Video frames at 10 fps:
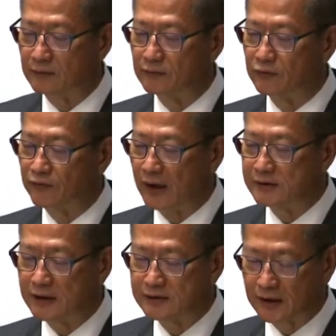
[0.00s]
The IT
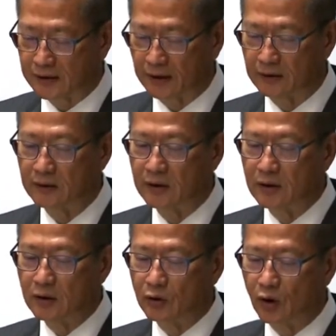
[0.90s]
Innovation Lab
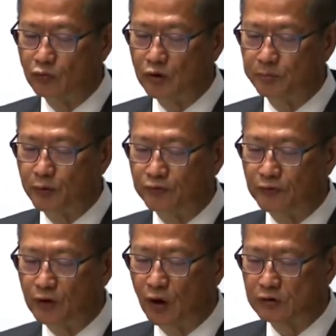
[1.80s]
in Secondary Schools
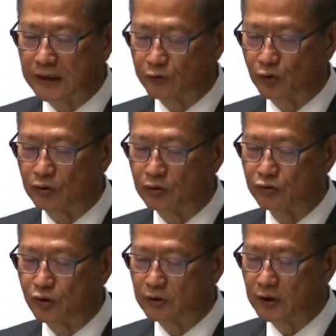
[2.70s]
program has received
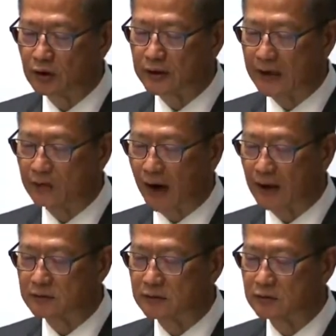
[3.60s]
positive response since its
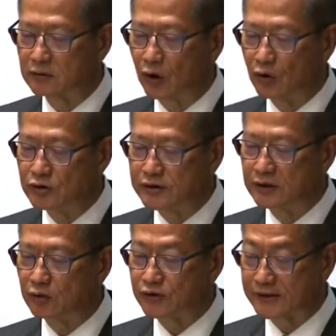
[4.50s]
launch. I
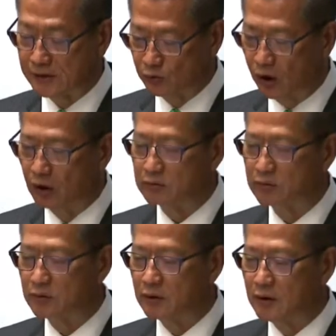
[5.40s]
will set aside over
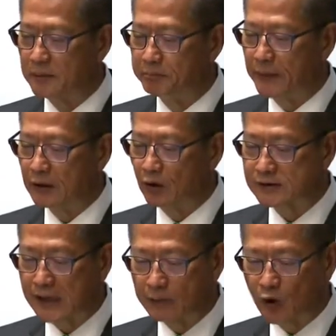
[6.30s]
200 million to
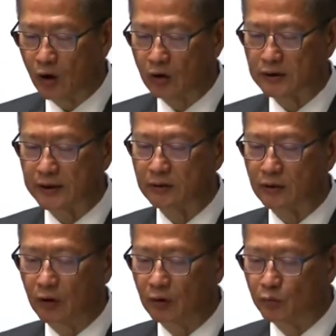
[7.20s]
extend the program to
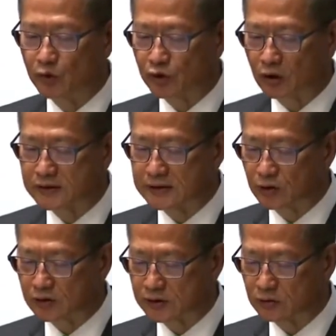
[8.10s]
send to
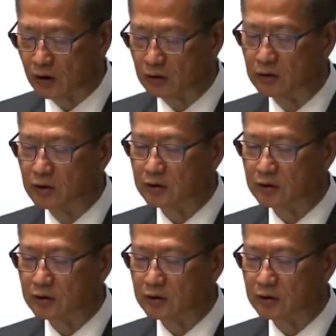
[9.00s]
primary schools.